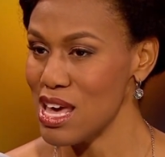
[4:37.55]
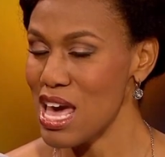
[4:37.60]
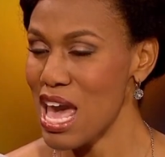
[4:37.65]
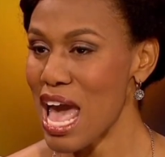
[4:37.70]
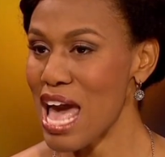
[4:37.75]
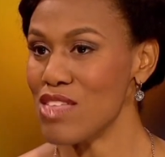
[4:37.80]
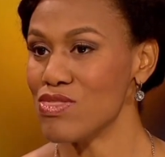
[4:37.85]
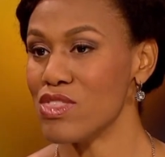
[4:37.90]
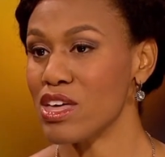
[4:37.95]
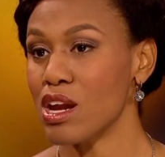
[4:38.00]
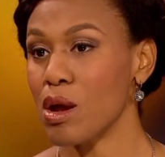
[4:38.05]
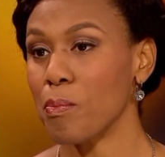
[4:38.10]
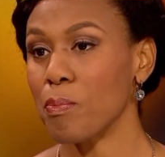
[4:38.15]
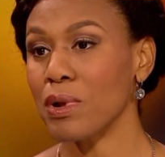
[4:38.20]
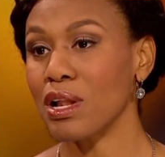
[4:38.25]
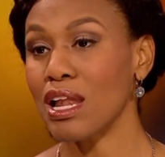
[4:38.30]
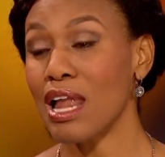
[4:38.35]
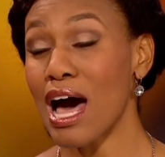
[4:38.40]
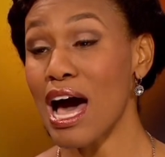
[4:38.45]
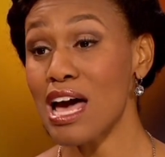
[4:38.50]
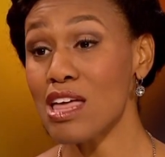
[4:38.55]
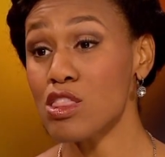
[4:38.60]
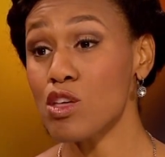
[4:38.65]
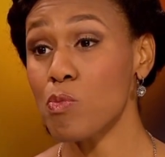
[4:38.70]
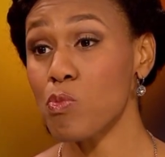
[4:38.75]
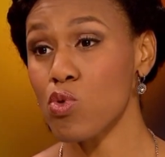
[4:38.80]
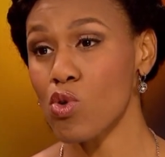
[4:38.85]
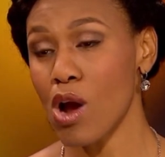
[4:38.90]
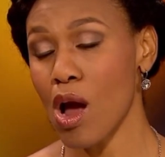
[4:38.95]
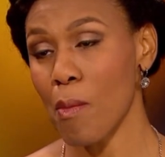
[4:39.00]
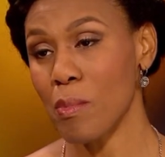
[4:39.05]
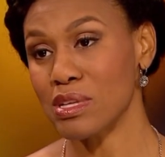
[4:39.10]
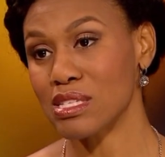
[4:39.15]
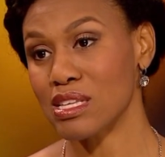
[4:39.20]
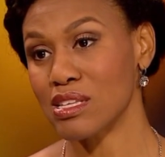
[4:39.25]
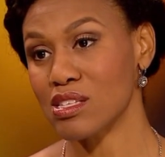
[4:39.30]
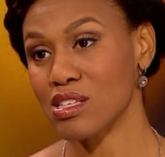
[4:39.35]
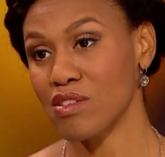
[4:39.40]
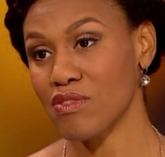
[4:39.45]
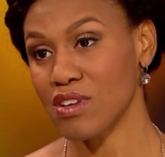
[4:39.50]
and then apply the
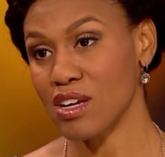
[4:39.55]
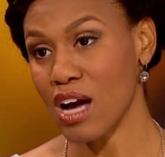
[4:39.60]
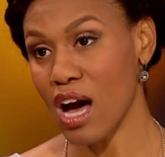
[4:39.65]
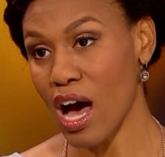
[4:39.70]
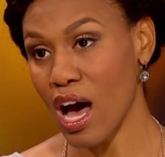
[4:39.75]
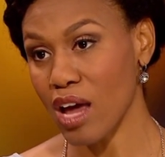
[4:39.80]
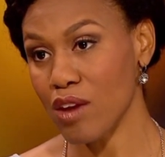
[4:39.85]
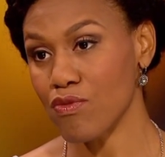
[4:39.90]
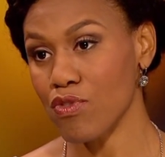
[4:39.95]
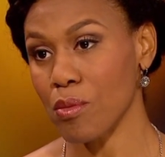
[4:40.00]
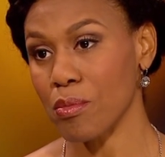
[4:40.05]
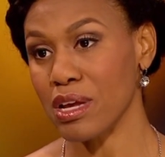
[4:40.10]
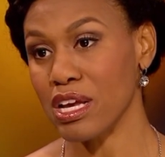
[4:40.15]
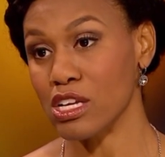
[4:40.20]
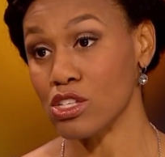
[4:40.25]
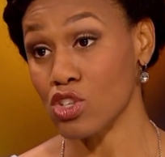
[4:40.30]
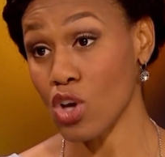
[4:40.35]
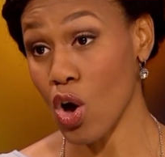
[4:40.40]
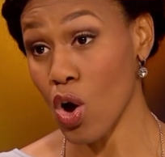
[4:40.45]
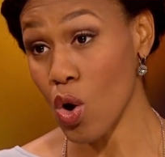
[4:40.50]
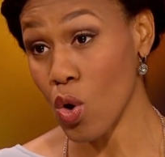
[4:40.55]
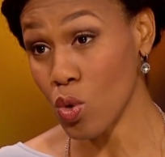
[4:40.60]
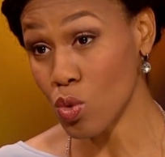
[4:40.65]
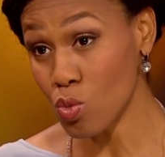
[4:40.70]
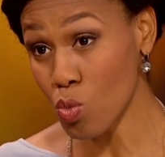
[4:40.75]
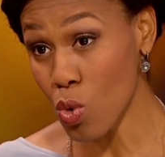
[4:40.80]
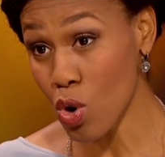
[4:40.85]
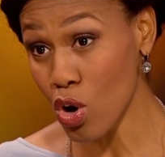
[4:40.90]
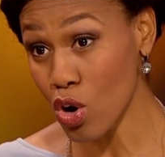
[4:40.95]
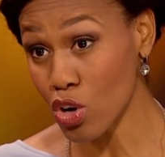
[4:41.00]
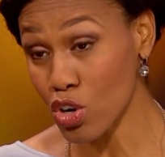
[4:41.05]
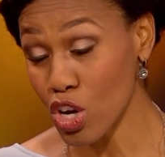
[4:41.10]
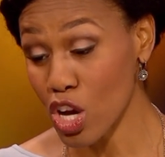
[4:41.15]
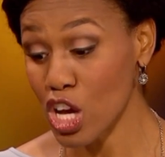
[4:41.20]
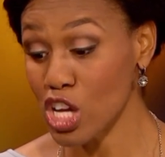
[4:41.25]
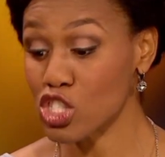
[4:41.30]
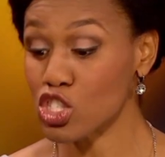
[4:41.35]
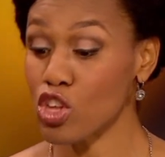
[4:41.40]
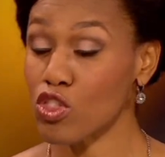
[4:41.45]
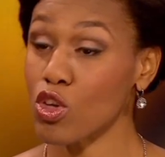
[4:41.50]
promises of God from his own word
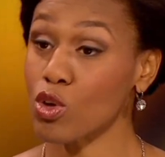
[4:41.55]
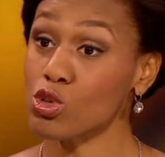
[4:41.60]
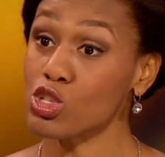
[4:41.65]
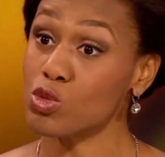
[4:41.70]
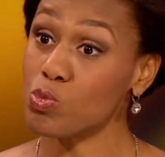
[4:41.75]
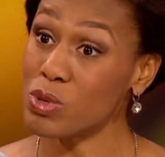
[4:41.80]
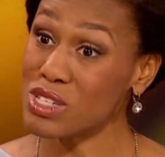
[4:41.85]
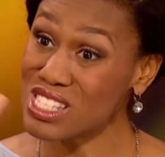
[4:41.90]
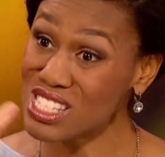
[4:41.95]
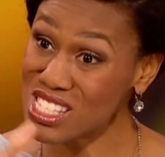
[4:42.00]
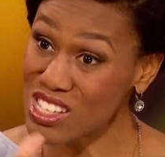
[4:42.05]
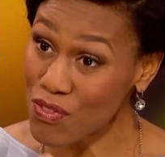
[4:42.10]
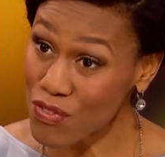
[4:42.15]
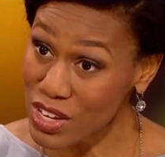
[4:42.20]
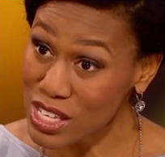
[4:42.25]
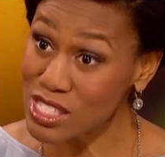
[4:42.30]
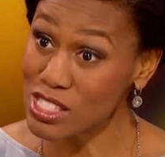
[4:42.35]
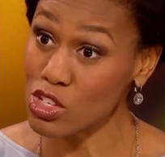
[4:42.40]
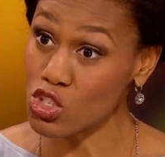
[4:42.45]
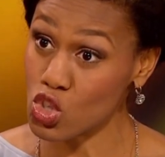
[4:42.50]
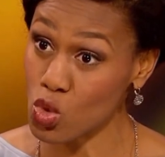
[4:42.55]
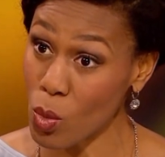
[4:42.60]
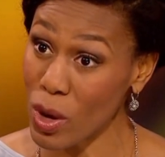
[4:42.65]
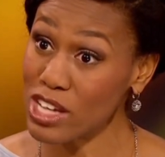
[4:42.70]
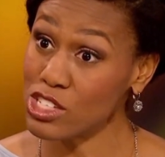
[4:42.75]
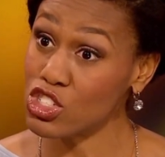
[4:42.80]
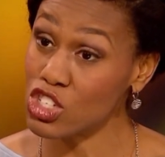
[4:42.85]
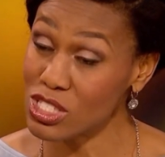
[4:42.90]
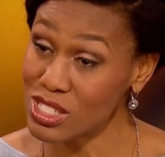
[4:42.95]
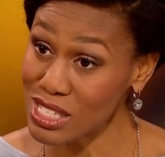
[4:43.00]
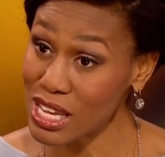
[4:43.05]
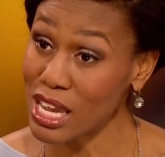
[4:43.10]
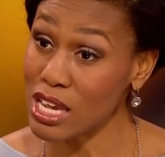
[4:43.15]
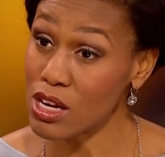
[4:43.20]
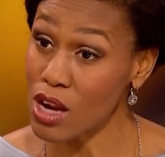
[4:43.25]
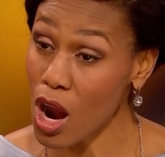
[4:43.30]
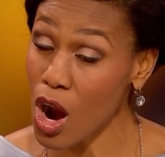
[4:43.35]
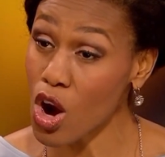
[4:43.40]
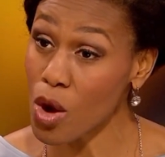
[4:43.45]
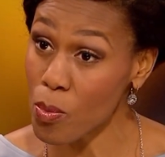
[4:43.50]
to those specific situations in
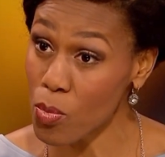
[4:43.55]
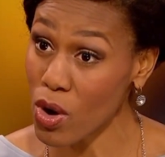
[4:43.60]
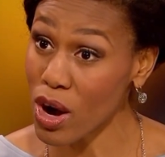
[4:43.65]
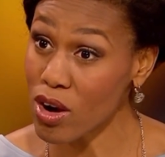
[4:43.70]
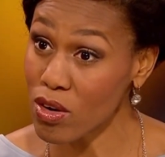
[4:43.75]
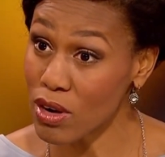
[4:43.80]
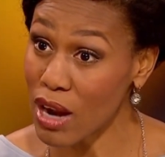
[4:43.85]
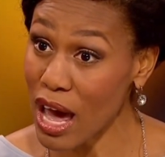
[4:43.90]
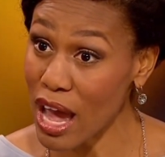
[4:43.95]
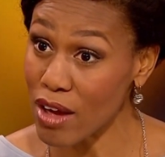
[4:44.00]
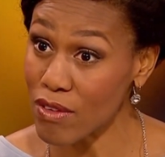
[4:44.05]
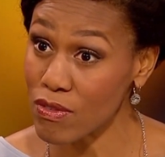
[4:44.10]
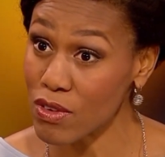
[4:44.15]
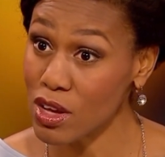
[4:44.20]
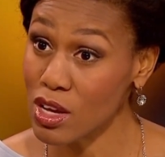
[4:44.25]
our prayer life.